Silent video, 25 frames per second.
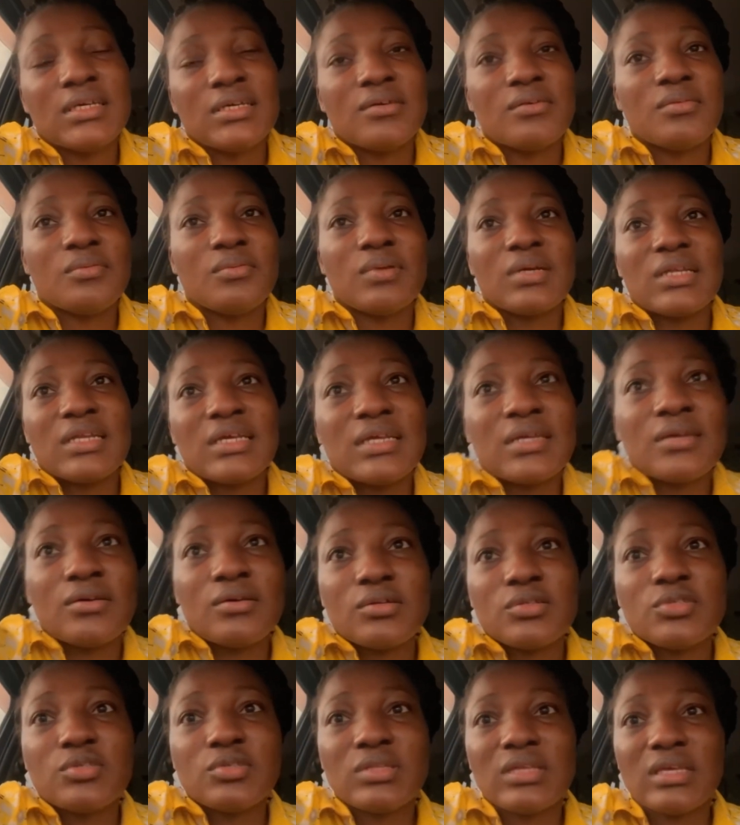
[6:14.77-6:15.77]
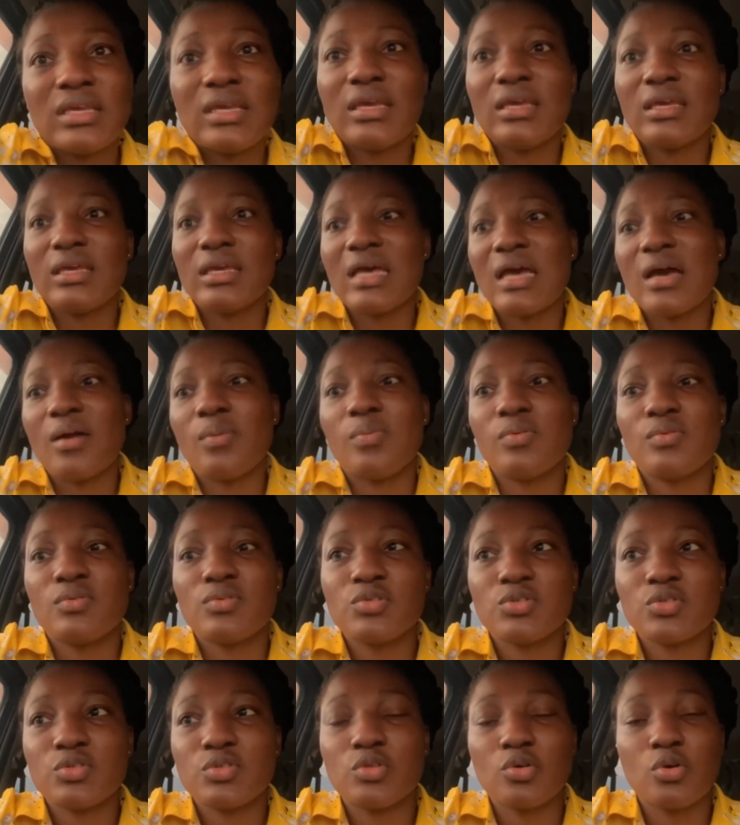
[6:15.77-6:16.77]
when I got to the Apple
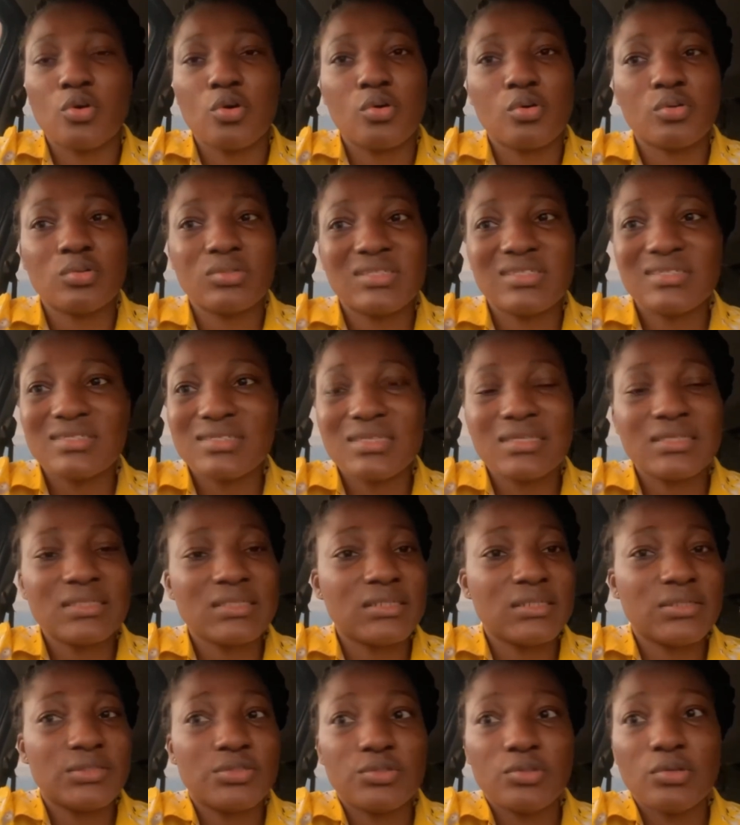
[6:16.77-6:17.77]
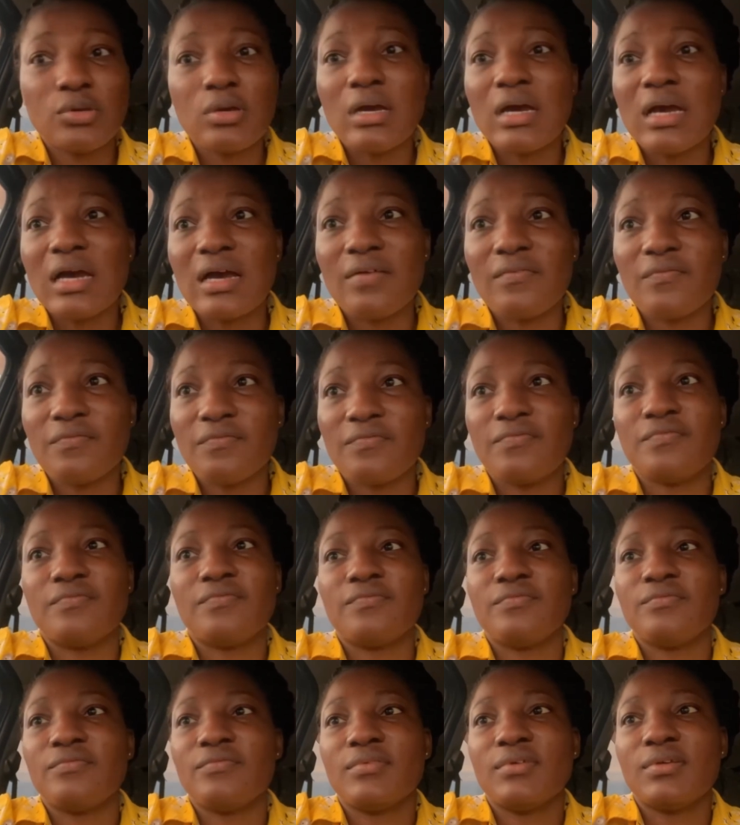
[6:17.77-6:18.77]
store, they said they do not have
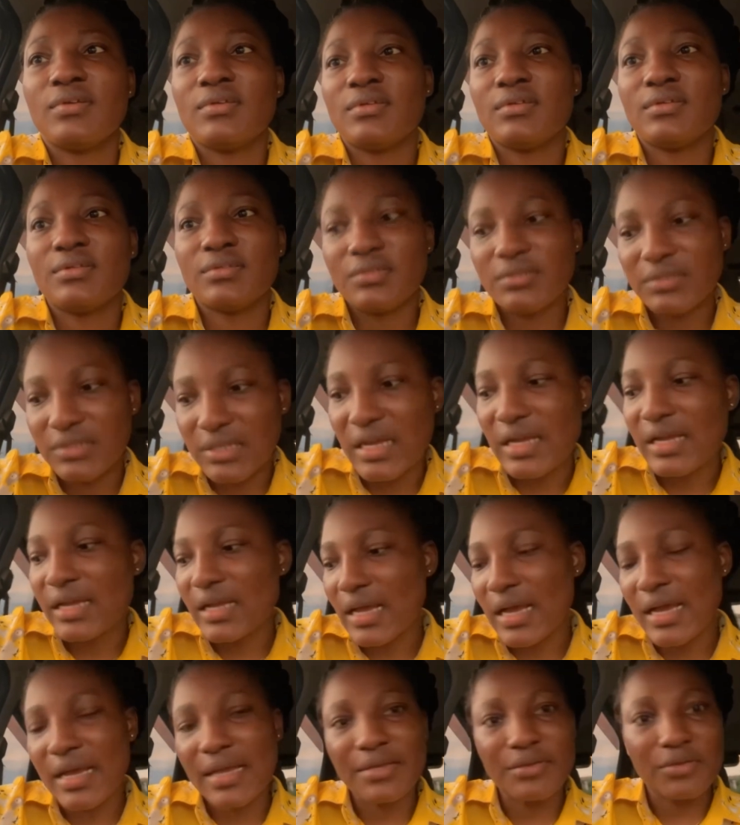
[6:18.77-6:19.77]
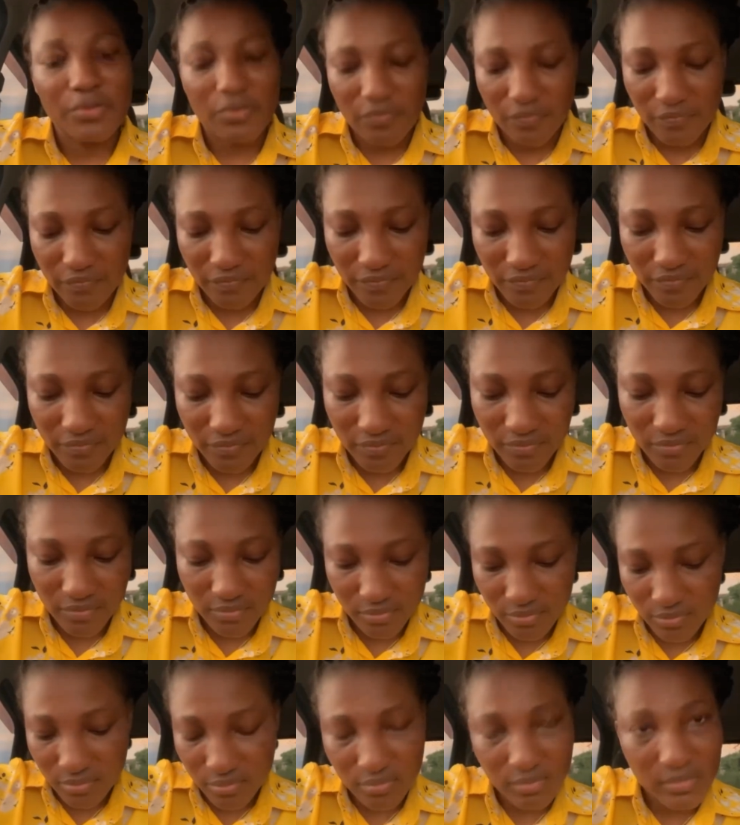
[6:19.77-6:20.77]
that kind of
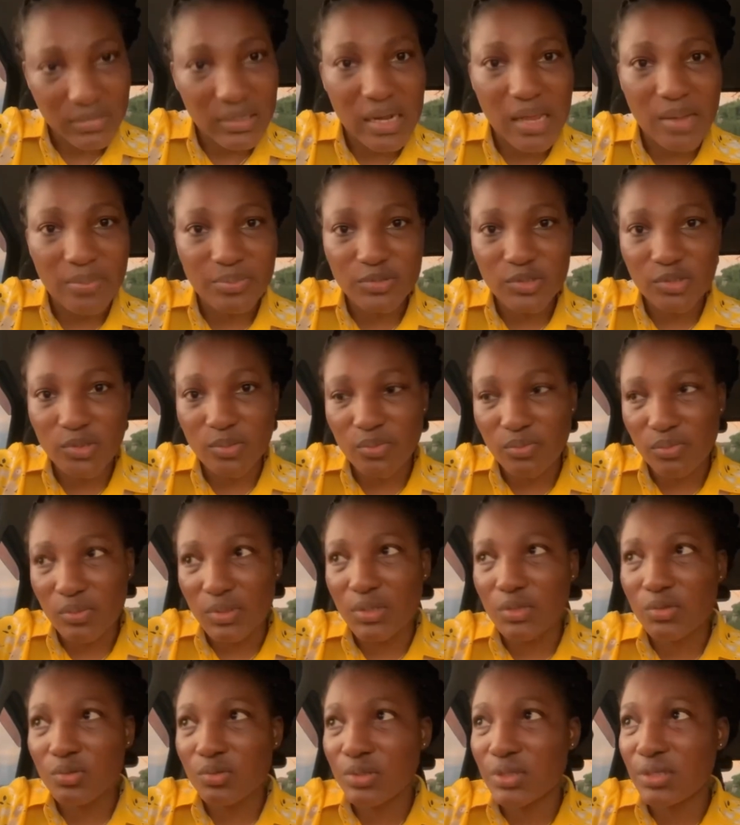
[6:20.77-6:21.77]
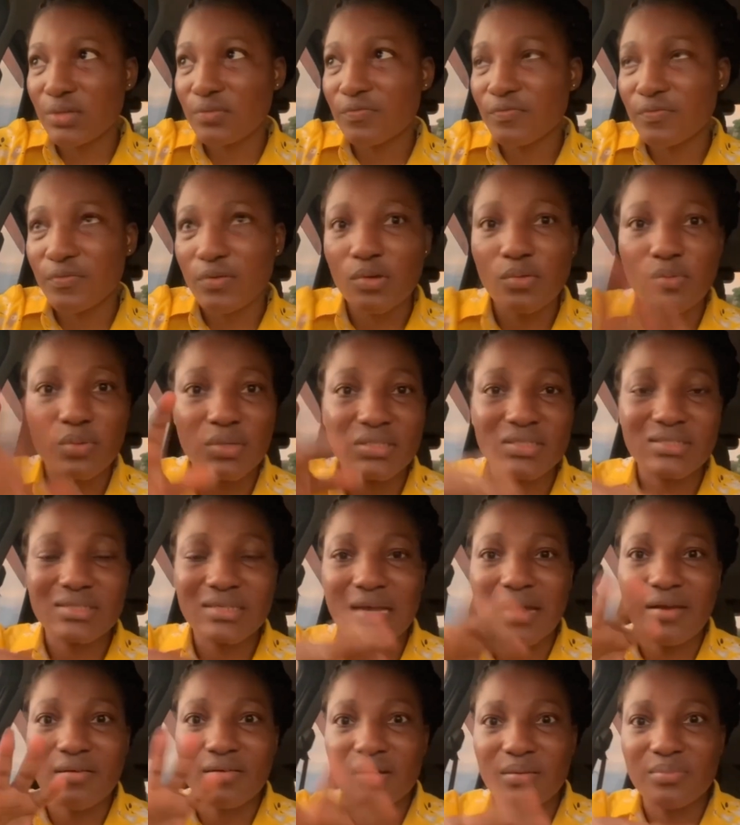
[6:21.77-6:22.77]
laptop we're looking for with
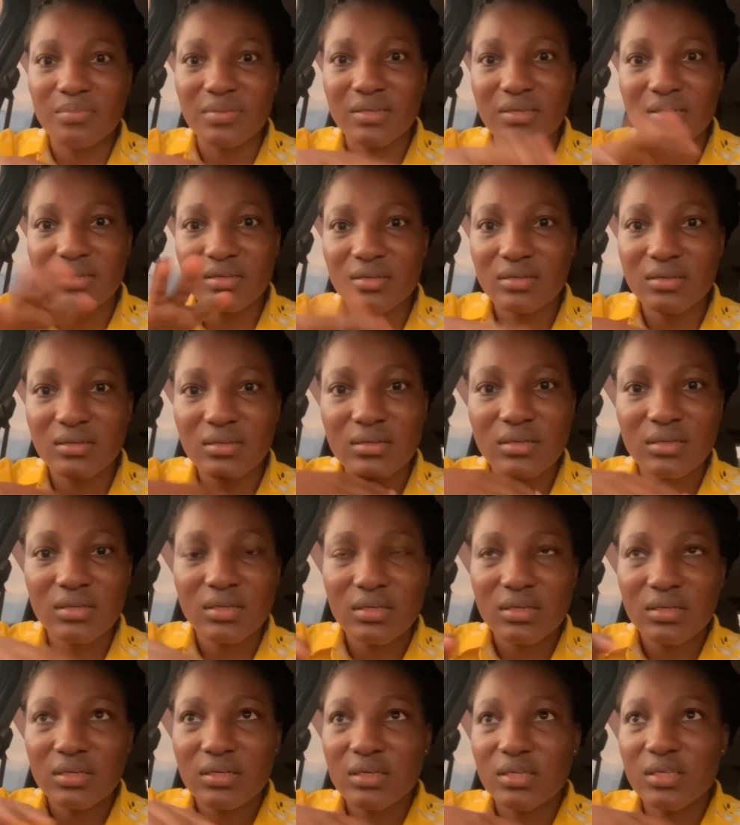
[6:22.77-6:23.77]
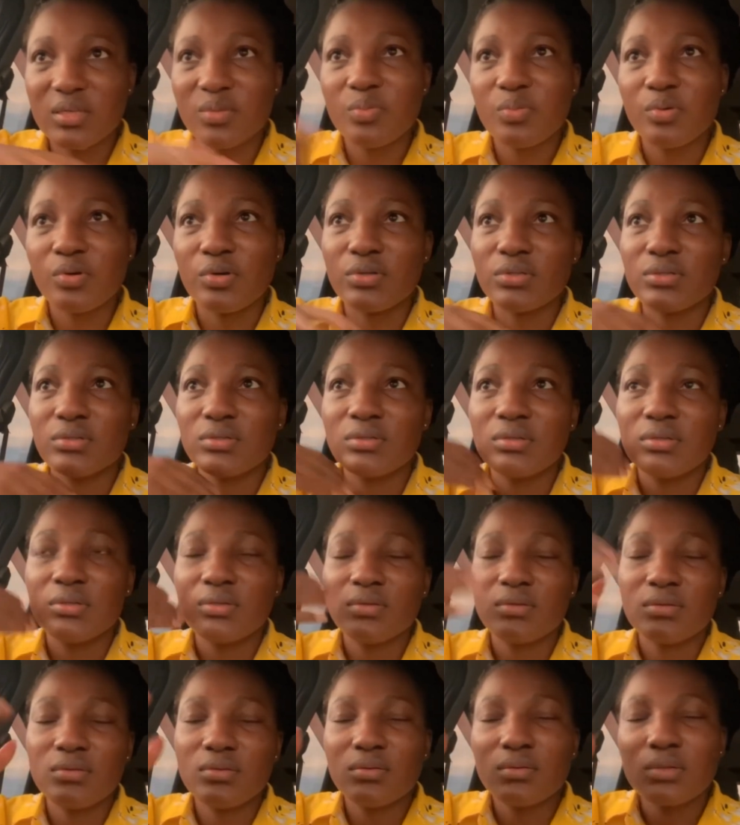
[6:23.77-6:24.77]
Arabic keyboard.
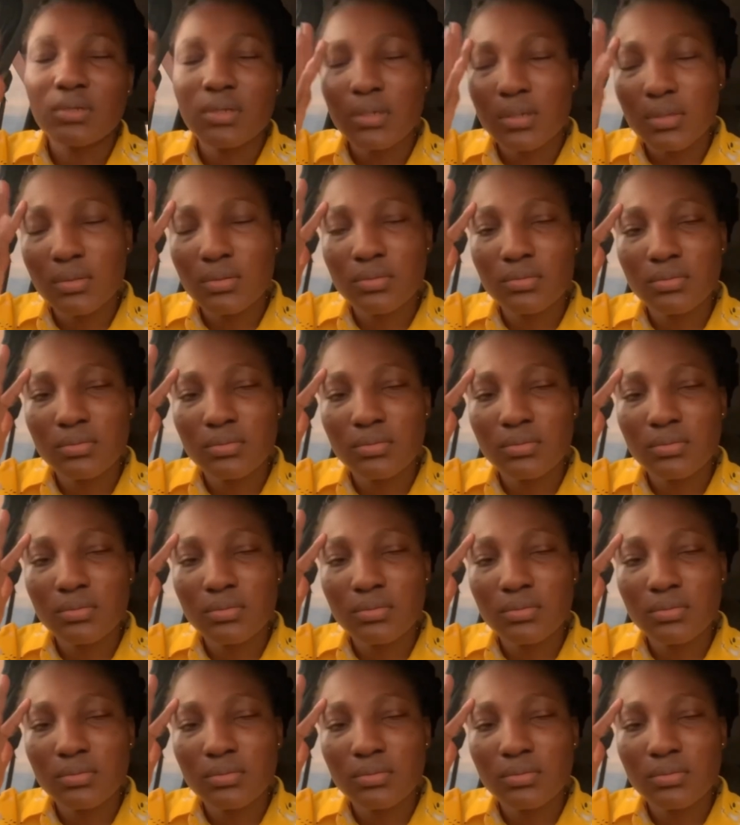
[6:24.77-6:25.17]
Oh,